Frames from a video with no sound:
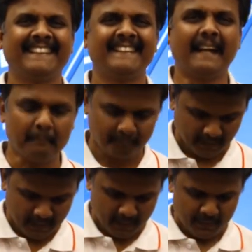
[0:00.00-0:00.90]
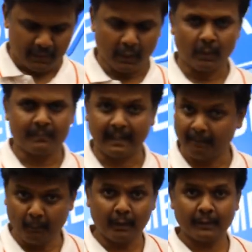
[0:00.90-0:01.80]
Yeah. So shall we
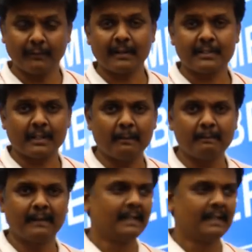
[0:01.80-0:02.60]
move on to the workshop?